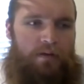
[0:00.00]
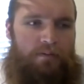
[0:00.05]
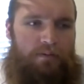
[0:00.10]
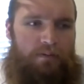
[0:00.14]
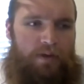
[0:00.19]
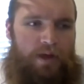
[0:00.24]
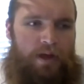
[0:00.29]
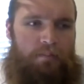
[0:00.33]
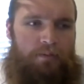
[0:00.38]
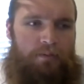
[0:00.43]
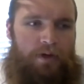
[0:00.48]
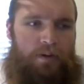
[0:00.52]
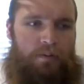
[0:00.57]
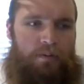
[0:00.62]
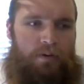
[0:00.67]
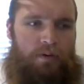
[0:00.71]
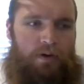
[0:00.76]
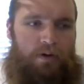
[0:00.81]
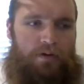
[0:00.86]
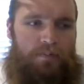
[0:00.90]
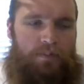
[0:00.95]
For them to
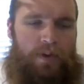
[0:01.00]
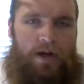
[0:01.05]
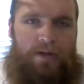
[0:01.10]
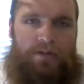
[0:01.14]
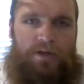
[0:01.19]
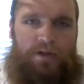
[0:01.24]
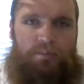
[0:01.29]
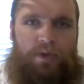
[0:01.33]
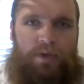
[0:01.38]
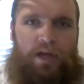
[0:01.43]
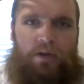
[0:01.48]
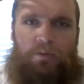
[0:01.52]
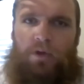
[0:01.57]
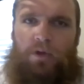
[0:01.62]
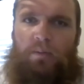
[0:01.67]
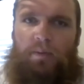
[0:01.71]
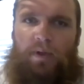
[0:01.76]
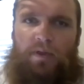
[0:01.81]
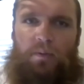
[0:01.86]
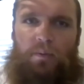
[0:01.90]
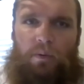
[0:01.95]
want to sponsor me, it really
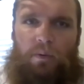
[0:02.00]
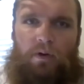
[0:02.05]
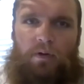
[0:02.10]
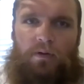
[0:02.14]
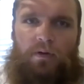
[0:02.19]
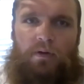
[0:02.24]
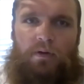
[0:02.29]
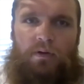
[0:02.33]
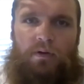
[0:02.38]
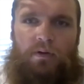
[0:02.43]
meant the world.